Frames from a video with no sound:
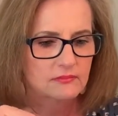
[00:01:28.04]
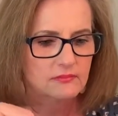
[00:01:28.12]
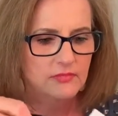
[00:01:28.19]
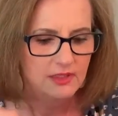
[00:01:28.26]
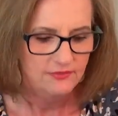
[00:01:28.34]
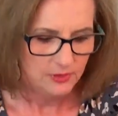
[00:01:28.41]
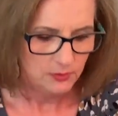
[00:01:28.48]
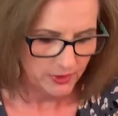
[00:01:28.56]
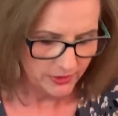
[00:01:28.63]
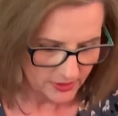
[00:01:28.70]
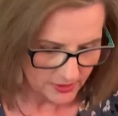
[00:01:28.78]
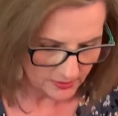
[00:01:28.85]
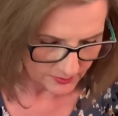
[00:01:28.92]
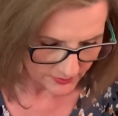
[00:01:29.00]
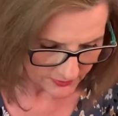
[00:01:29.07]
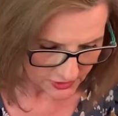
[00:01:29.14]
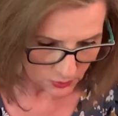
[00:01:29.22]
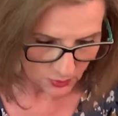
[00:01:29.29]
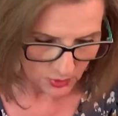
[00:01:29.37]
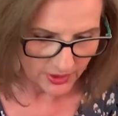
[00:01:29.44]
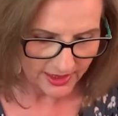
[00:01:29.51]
If I wear them to work